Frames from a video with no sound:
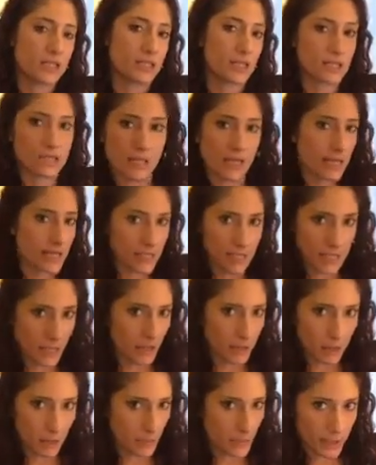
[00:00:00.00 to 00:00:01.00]
Doesn't
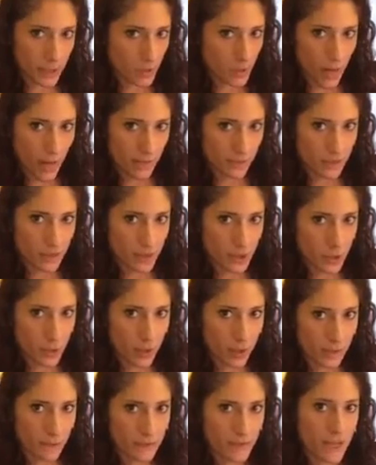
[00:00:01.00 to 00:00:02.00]
necessarily mean you have to
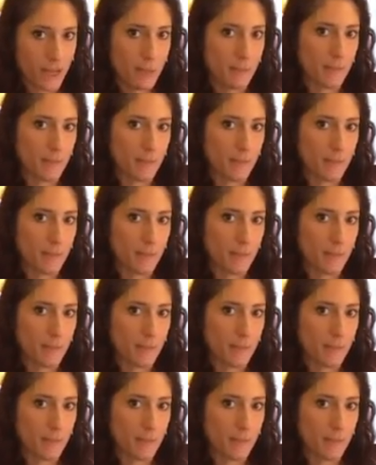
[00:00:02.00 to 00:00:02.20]
do it.